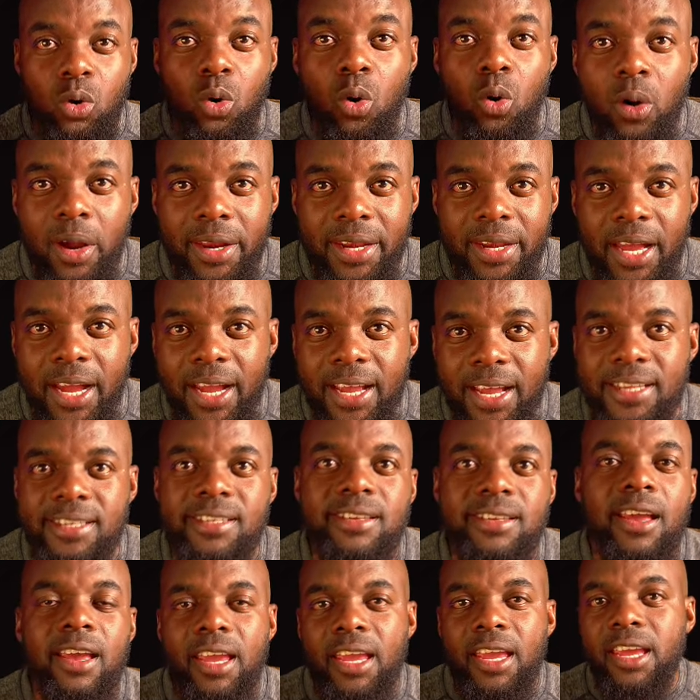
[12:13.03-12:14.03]

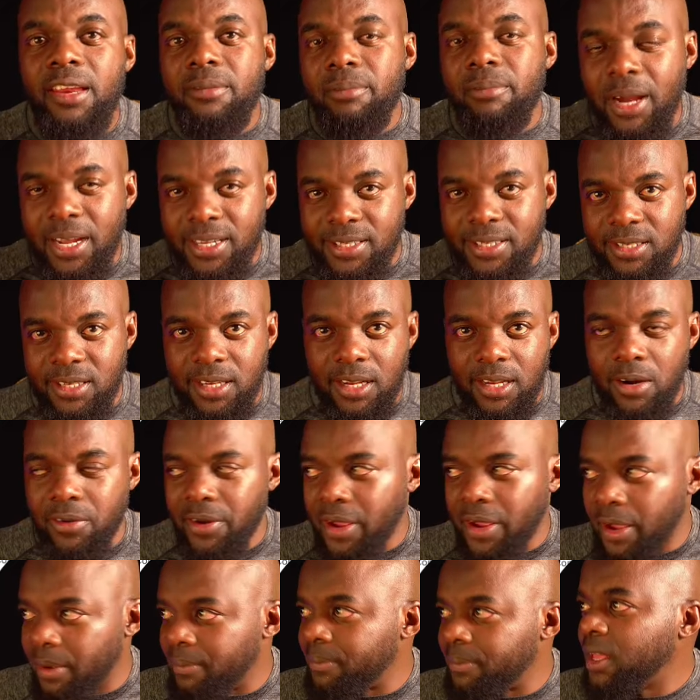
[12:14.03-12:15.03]
organized in my
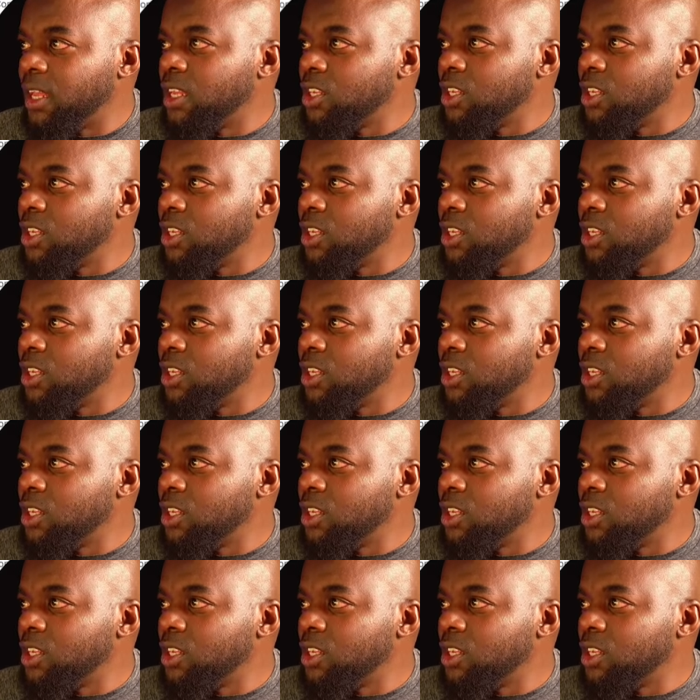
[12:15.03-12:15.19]
CRM.